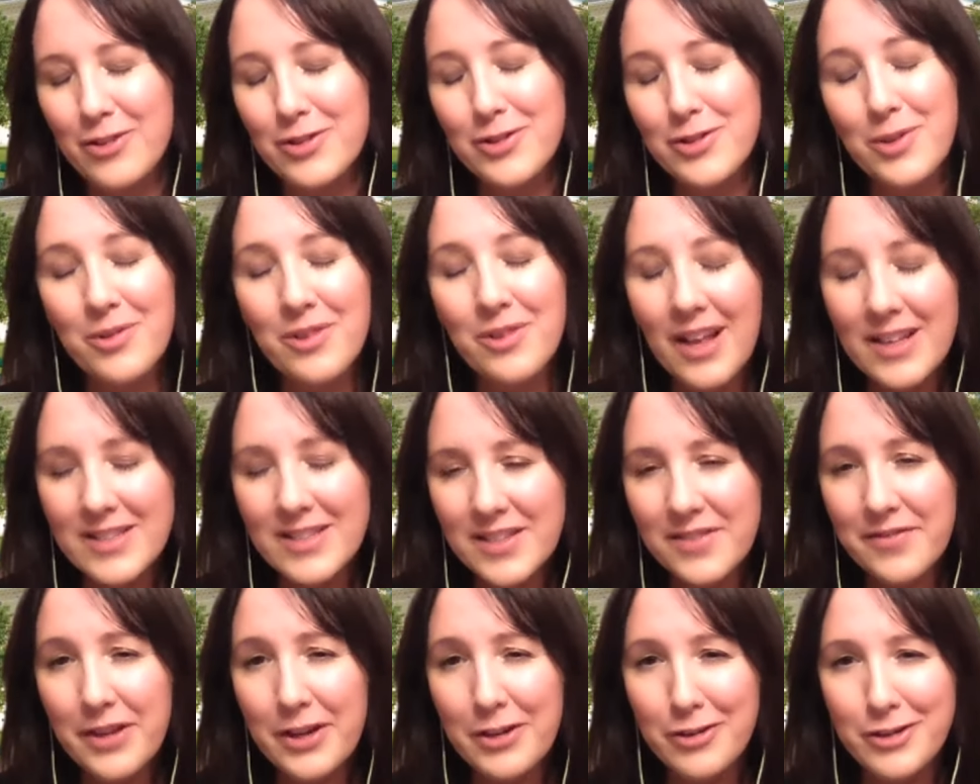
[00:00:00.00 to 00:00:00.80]
So lots
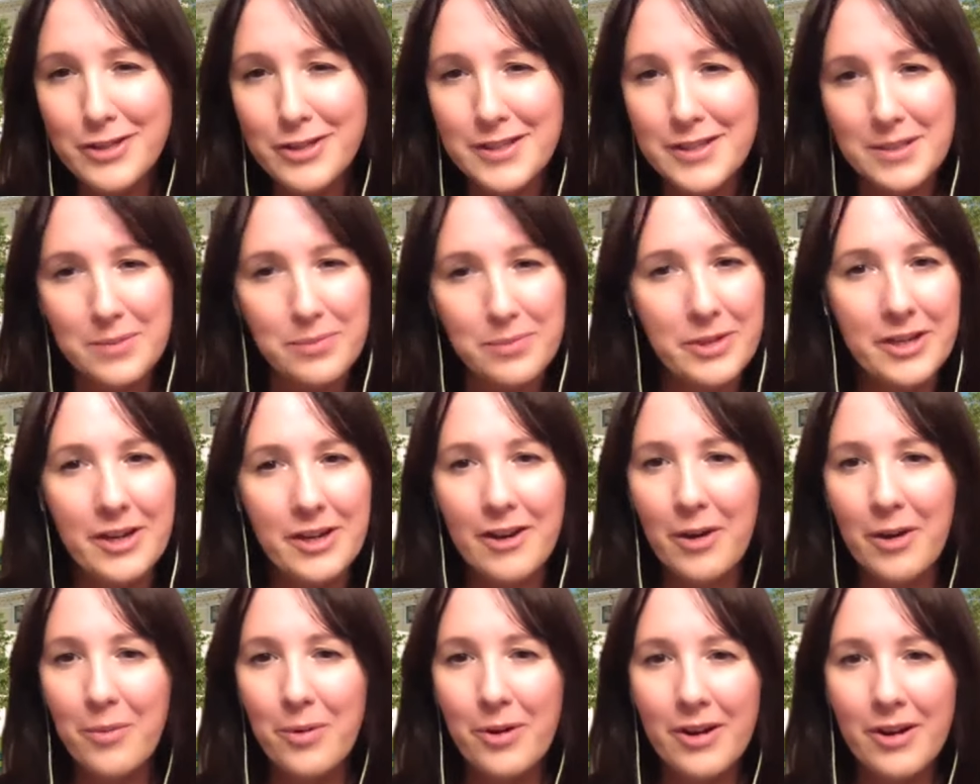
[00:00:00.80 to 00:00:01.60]
of
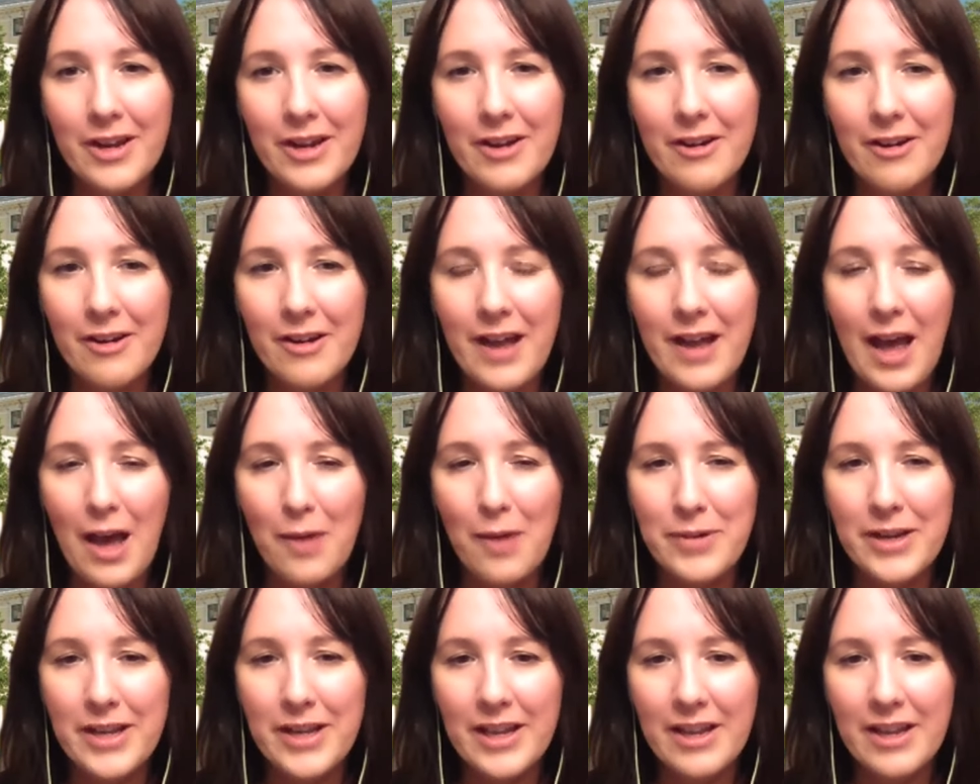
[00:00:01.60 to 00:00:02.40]
interdisciplinary work here
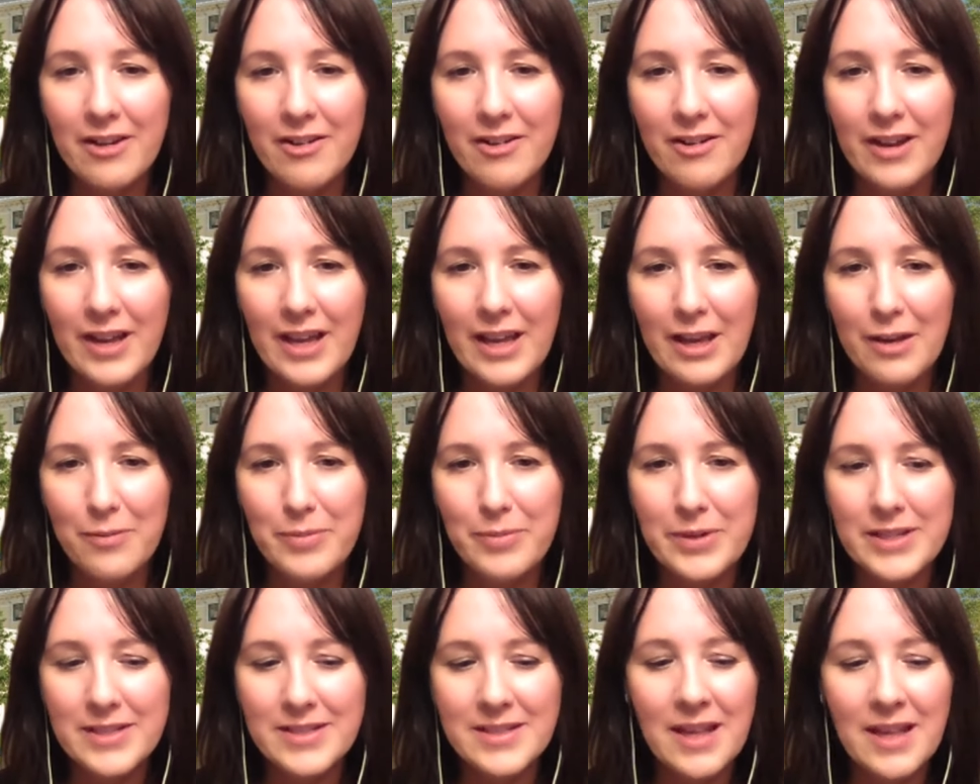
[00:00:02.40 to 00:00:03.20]
happening here on
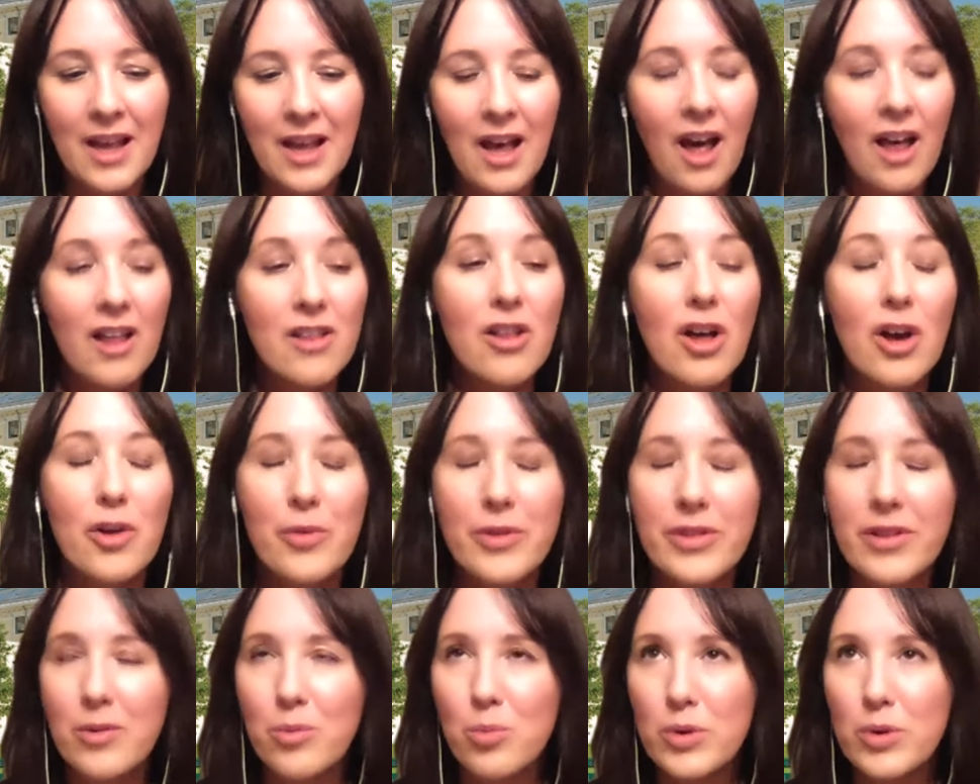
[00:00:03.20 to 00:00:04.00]
campus, along
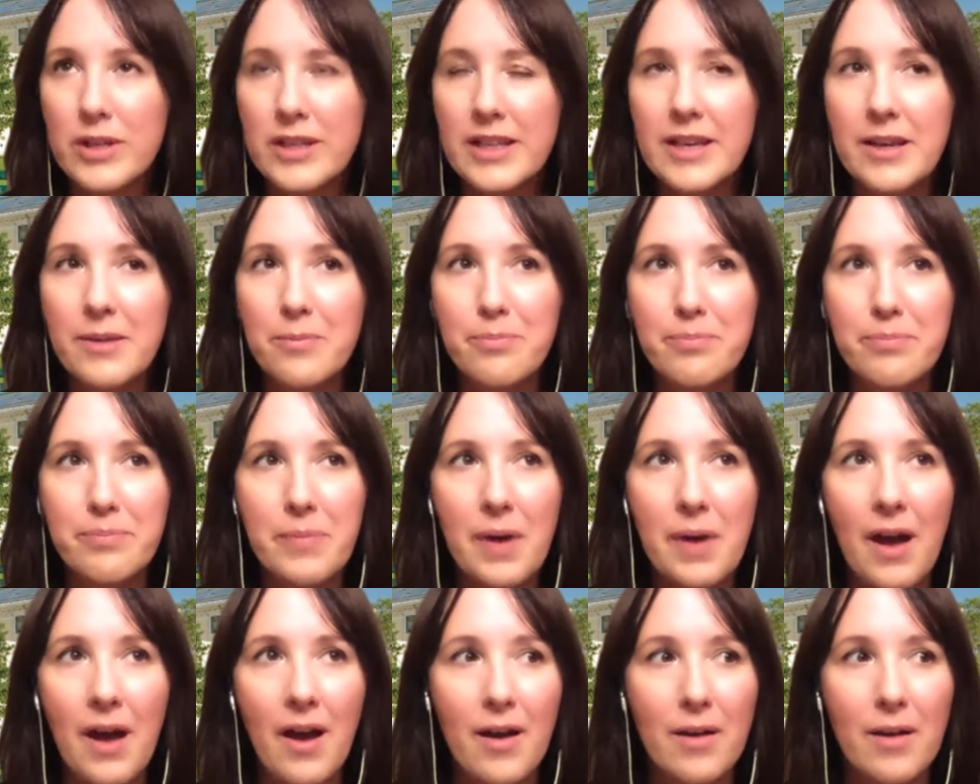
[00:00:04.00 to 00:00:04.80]
with a really
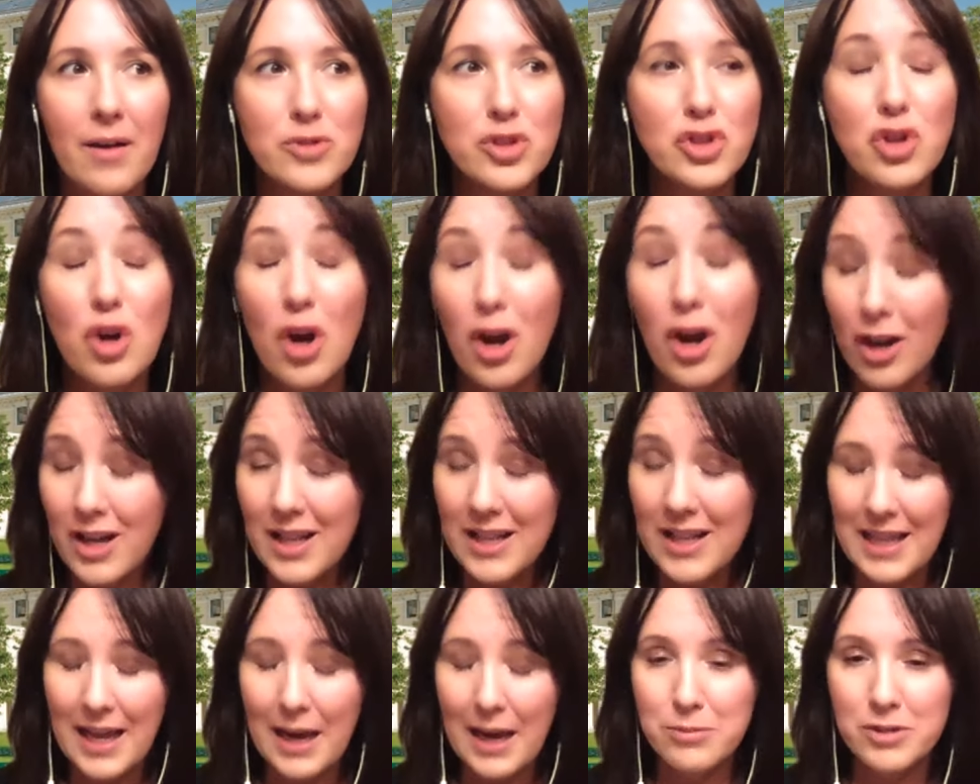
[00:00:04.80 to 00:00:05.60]
um, strong
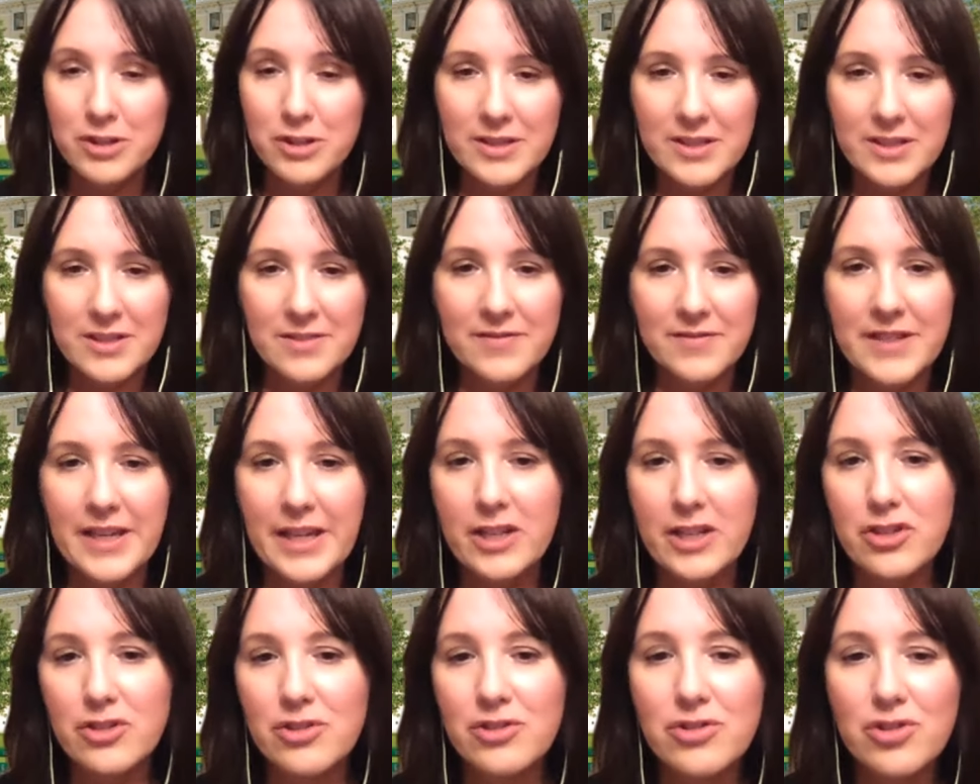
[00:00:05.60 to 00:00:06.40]
collaborative
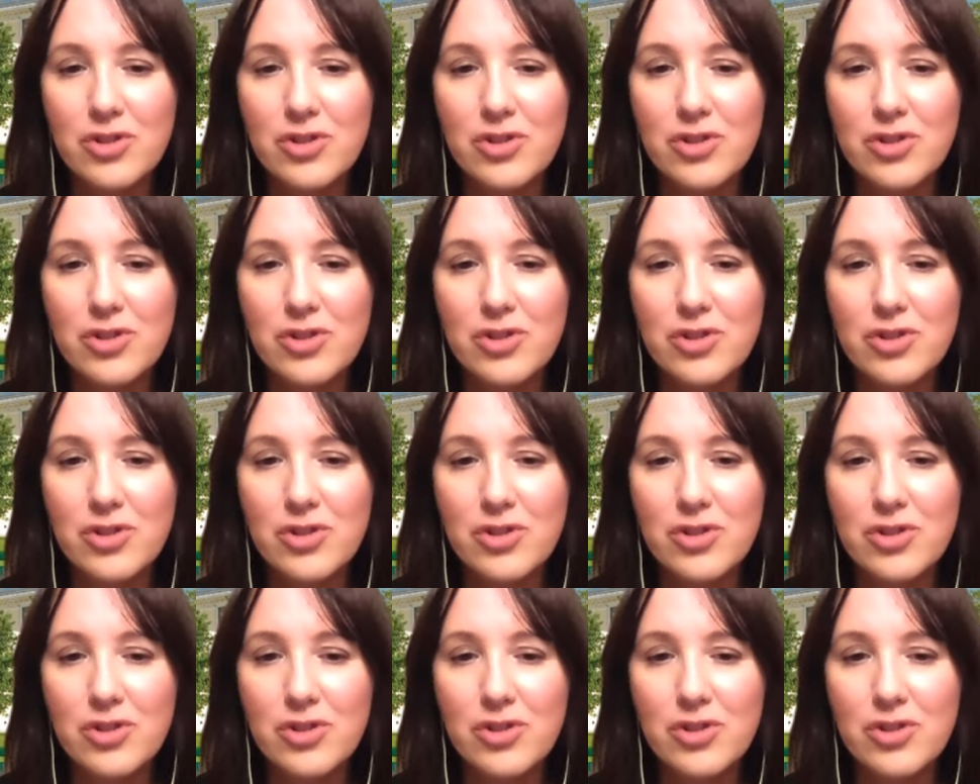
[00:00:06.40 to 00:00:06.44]
nature.